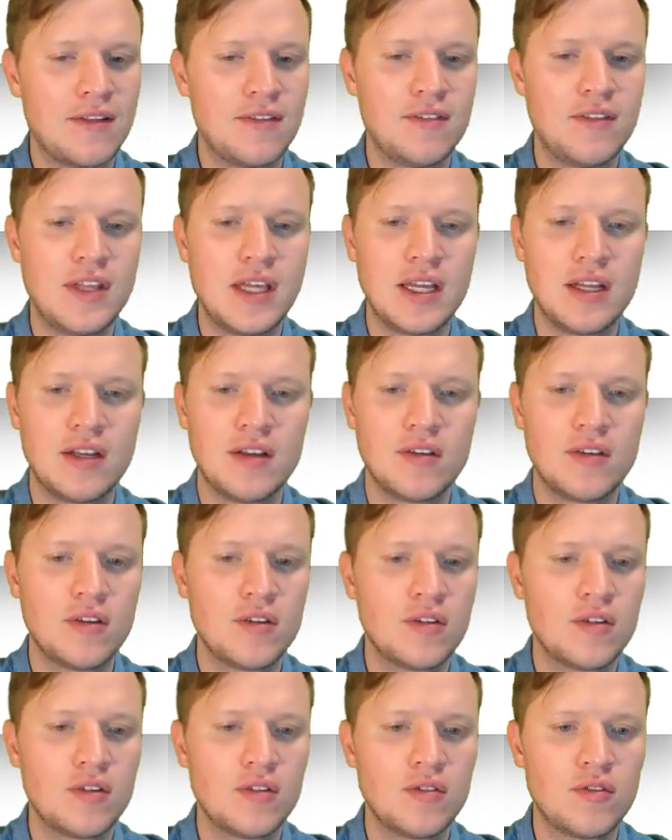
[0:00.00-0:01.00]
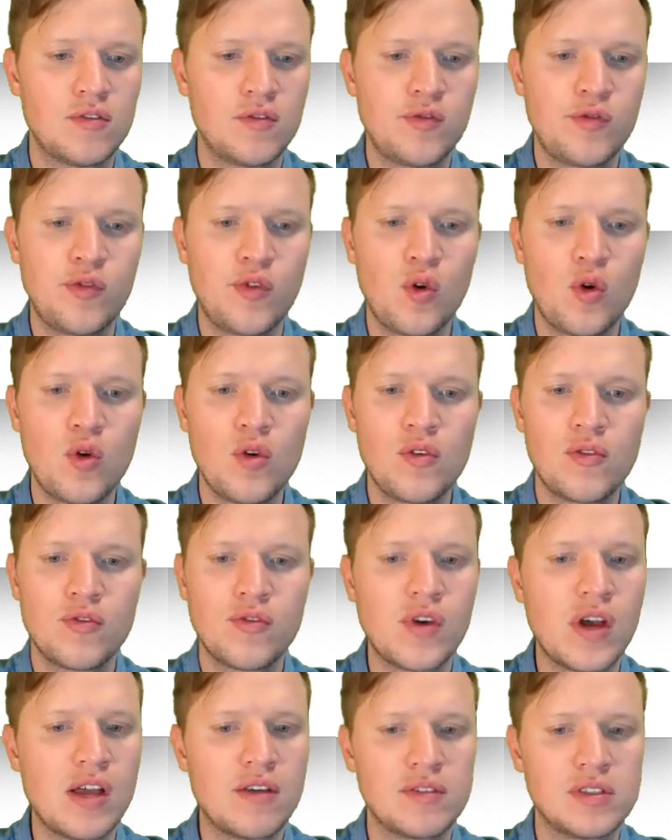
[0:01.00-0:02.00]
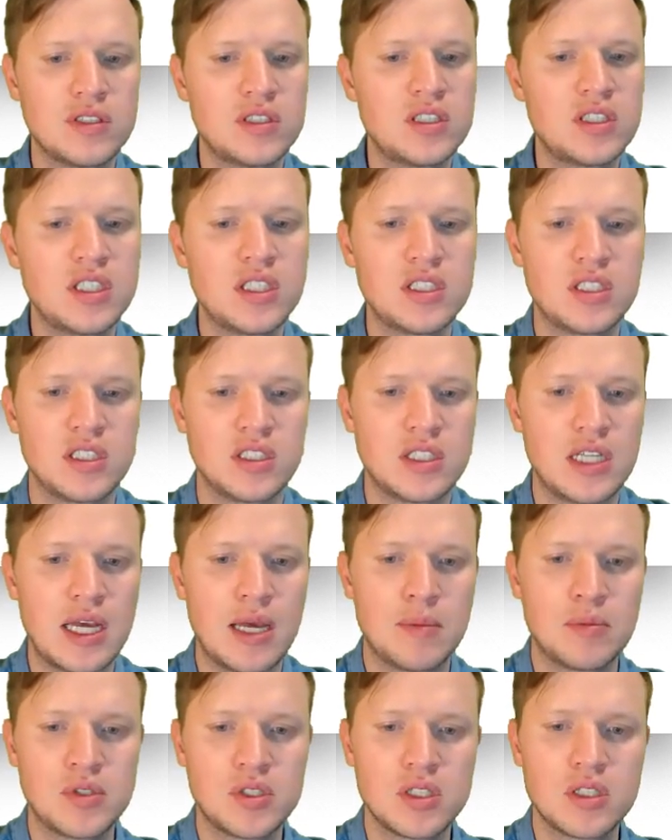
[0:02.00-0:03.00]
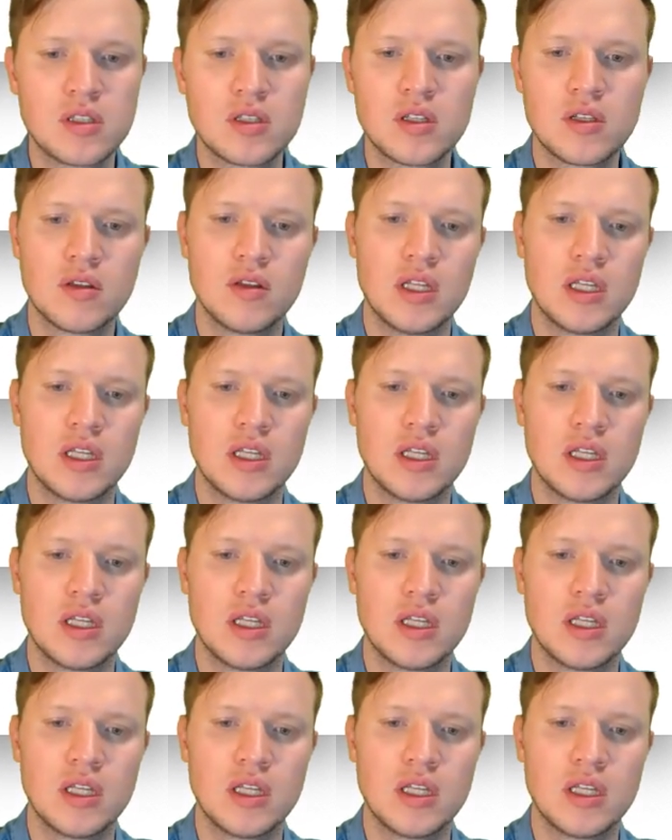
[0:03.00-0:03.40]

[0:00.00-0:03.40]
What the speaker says: and then 4, 5, and 6 is absent,